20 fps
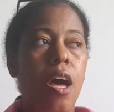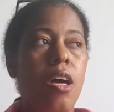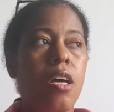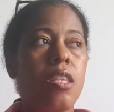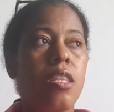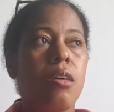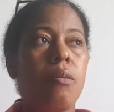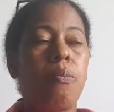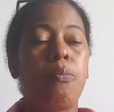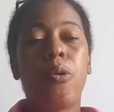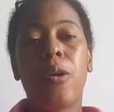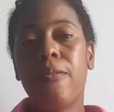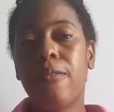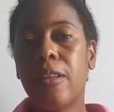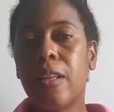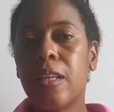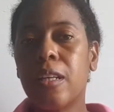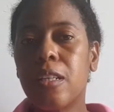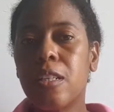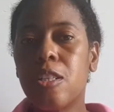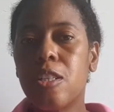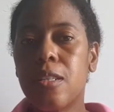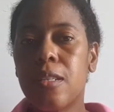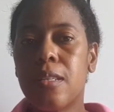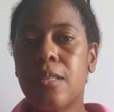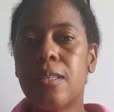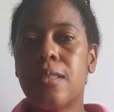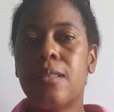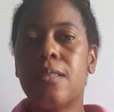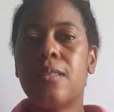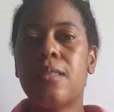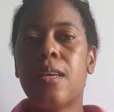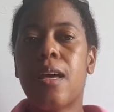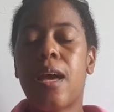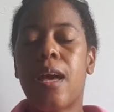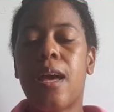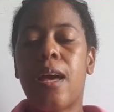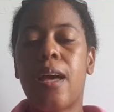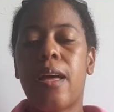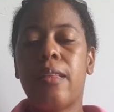the privileges
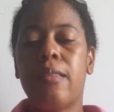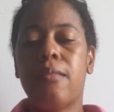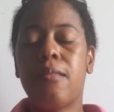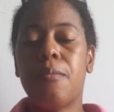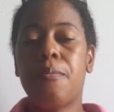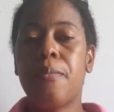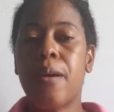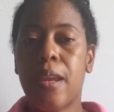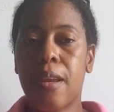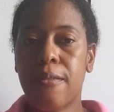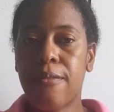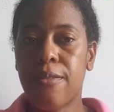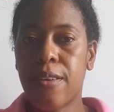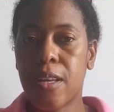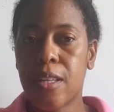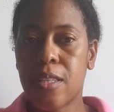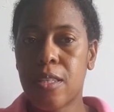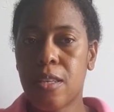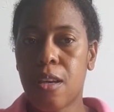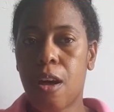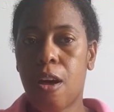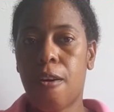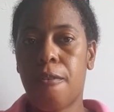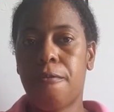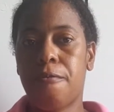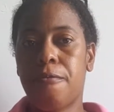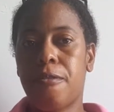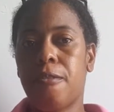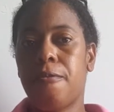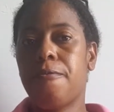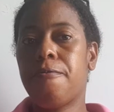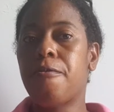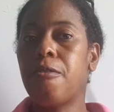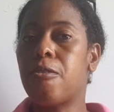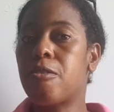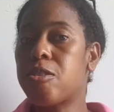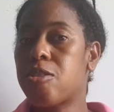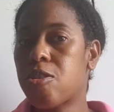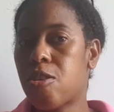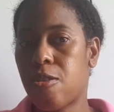and the benefits of the full
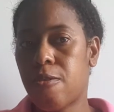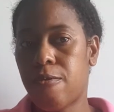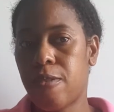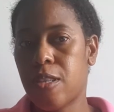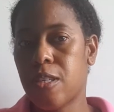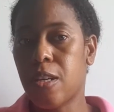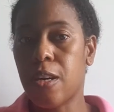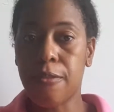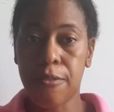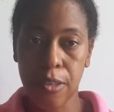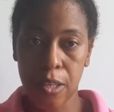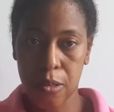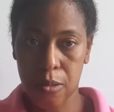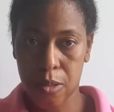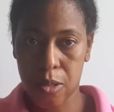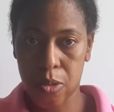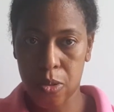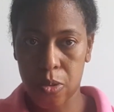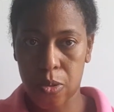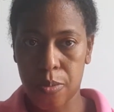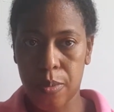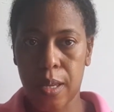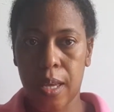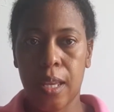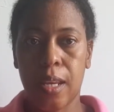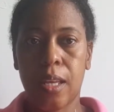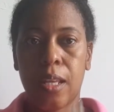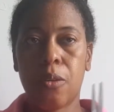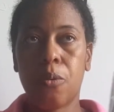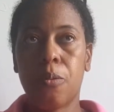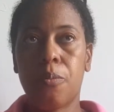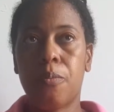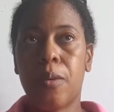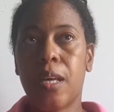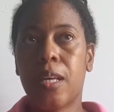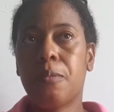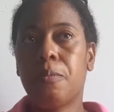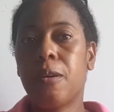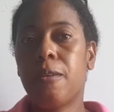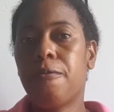service of YouTube, and it will
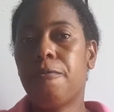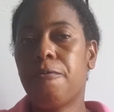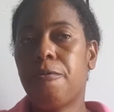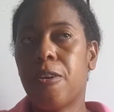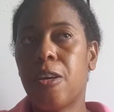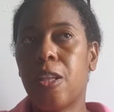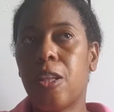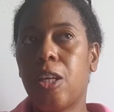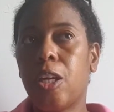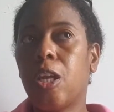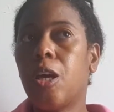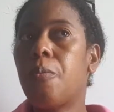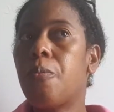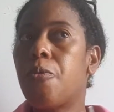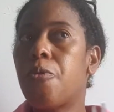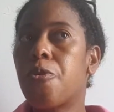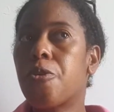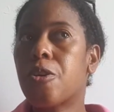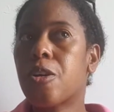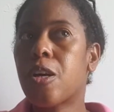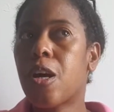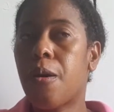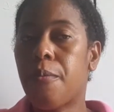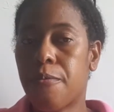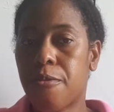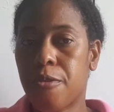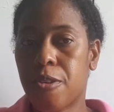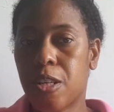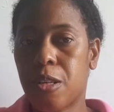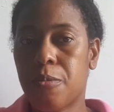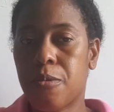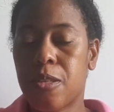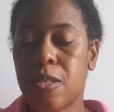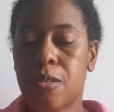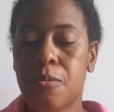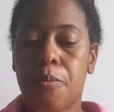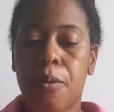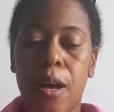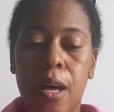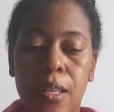make me feel in a more comfortable
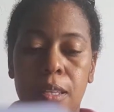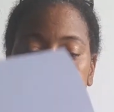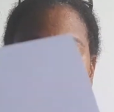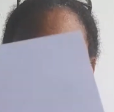spot.